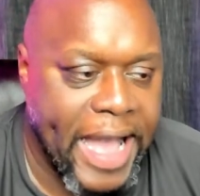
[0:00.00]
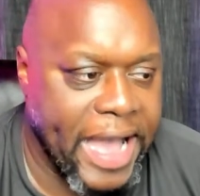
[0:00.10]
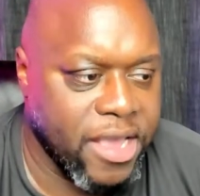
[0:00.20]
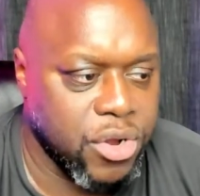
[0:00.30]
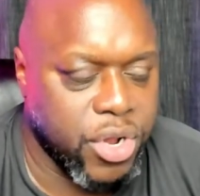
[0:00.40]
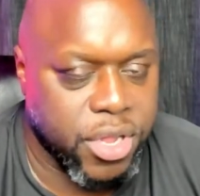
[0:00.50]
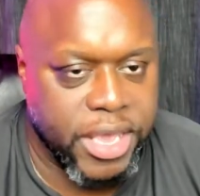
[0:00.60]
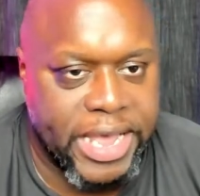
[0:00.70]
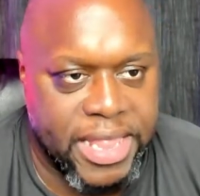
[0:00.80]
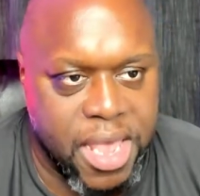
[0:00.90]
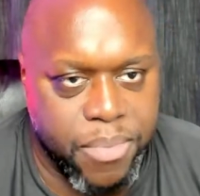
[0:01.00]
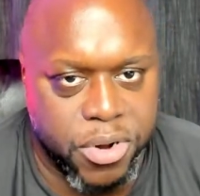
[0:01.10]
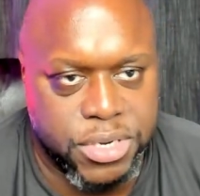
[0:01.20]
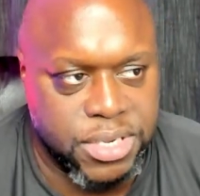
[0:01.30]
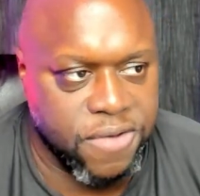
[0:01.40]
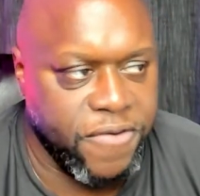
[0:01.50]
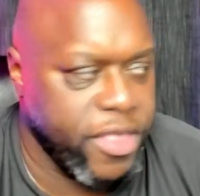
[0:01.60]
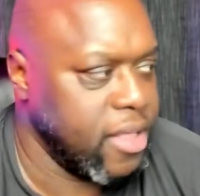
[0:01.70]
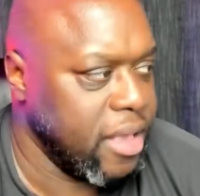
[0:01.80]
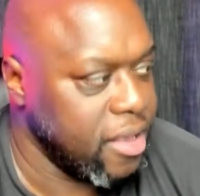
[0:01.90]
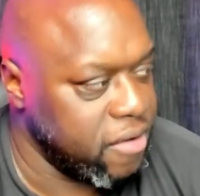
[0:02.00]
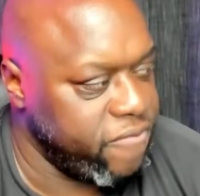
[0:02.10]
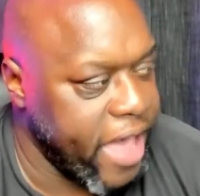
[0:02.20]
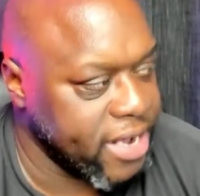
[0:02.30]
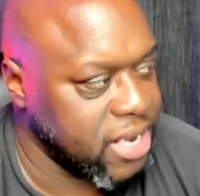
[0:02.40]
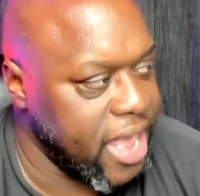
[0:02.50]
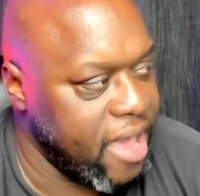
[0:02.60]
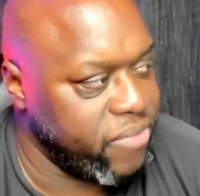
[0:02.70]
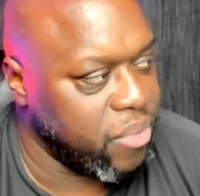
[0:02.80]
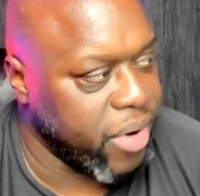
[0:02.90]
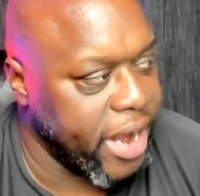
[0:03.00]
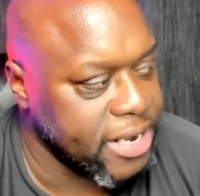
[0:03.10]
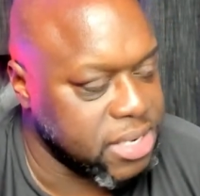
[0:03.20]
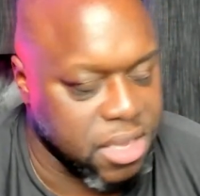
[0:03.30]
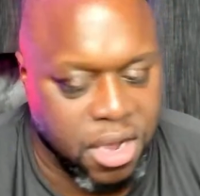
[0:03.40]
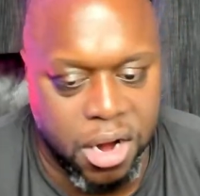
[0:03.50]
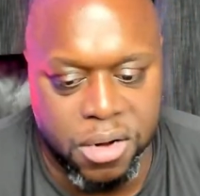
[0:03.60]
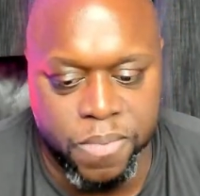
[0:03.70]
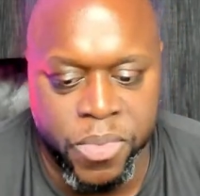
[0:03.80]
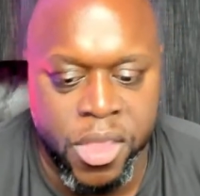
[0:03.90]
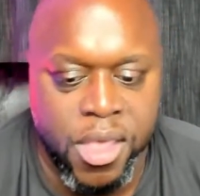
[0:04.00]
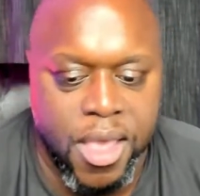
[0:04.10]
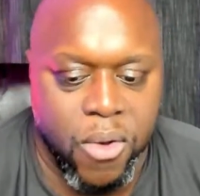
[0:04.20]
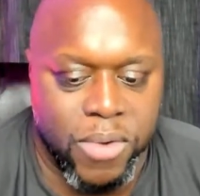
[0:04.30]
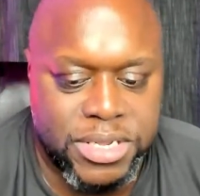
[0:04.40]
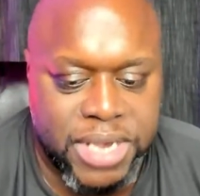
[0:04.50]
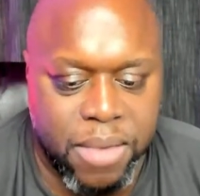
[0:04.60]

I could click on that person's affiliate link. In fact, I have the products in the cart. Once